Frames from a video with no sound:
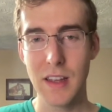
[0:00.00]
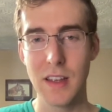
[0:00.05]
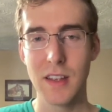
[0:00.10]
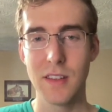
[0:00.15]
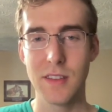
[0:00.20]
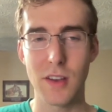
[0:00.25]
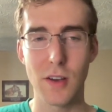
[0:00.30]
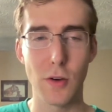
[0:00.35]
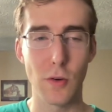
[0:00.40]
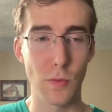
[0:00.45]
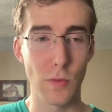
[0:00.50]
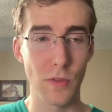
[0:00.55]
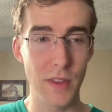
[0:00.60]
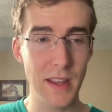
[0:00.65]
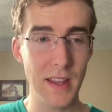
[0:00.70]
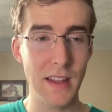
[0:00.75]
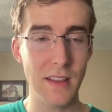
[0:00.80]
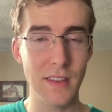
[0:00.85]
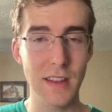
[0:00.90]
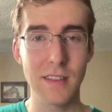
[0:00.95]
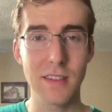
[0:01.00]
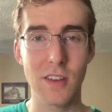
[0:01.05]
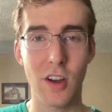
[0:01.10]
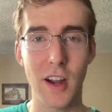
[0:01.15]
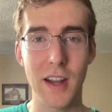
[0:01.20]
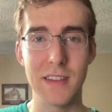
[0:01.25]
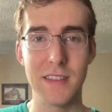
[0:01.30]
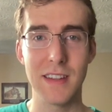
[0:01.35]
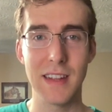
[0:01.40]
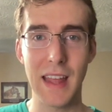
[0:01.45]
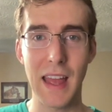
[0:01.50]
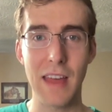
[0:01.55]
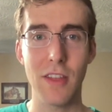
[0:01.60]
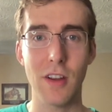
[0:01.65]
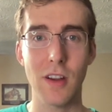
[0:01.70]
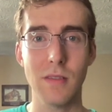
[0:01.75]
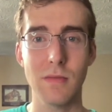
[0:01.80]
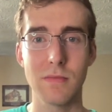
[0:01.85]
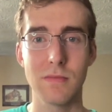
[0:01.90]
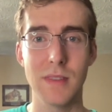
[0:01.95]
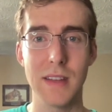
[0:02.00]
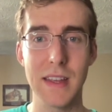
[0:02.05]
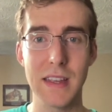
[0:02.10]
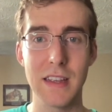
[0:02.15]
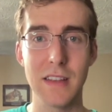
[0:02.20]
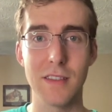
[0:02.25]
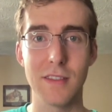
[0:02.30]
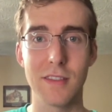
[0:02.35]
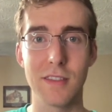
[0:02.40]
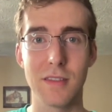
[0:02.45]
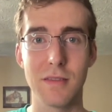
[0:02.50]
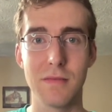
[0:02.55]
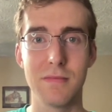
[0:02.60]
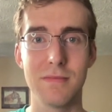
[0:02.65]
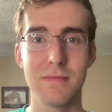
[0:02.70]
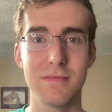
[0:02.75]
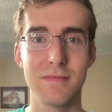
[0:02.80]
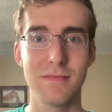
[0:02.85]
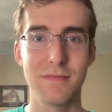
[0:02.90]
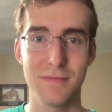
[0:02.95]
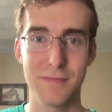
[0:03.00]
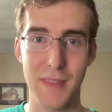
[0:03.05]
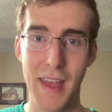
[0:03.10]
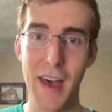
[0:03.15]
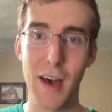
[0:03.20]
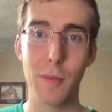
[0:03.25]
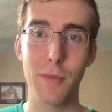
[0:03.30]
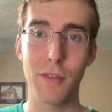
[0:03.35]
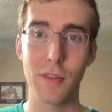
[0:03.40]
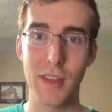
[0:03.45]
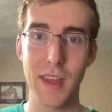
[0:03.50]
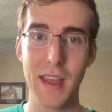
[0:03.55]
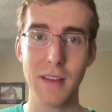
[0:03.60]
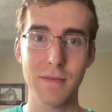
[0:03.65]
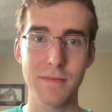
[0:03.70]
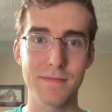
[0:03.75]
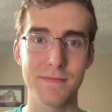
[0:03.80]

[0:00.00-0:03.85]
So linking these cards together is a helpful thing